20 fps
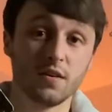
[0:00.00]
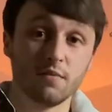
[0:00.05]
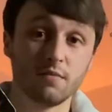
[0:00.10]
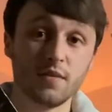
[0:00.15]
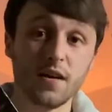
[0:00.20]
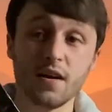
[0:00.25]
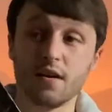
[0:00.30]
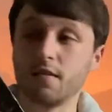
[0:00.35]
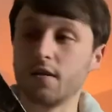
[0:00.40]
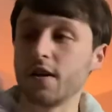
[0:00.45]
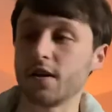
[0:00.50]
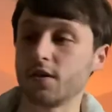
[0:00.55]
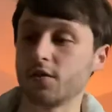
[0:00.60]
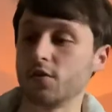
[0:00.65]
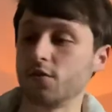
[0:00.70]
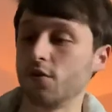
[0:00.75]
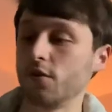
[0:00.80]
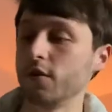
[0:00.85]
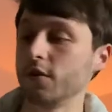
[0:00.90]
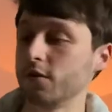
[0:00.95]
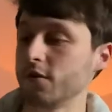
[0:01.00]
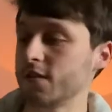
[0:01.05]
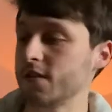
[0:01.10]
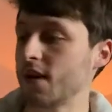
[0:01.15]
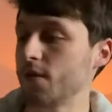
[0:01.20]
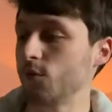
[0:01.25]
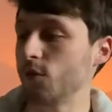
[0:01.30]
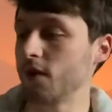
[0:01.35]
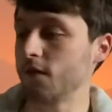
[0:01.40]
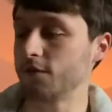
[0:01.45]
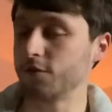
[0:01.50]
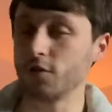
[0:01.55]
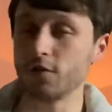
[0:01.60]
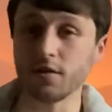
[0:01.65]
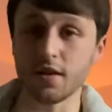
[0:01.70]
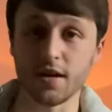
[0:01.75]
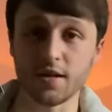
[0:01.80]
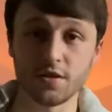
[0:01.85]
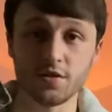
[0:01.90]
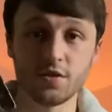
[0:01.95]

yeah, I can totally understand why they've done that.